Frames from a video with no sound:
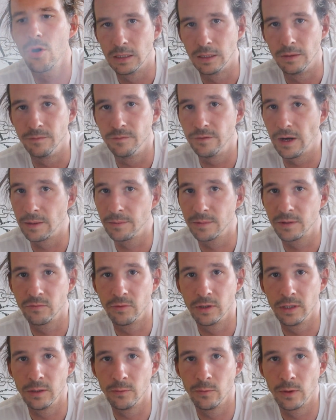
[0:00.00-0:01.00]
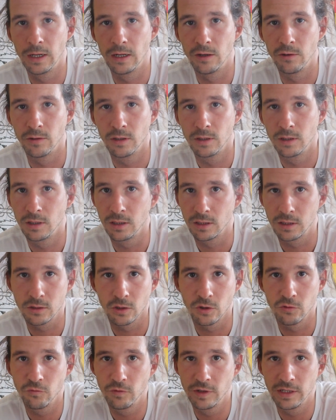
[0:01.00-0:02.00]
It vapes really well, it's
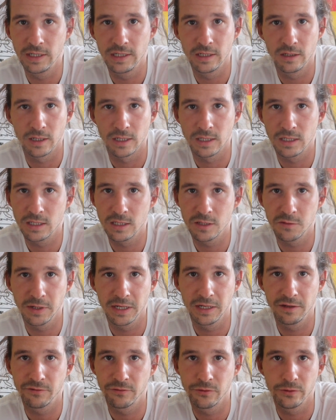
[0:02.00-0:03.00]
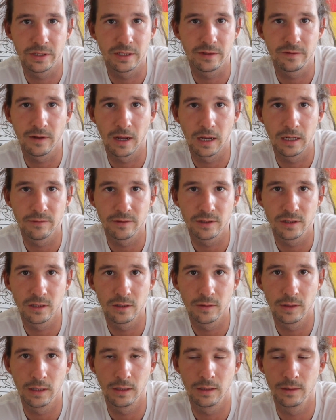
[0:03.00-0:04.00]
got a really nice sweet fruity flavour
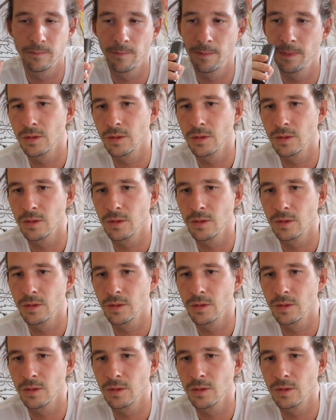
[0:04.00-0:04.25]
to it.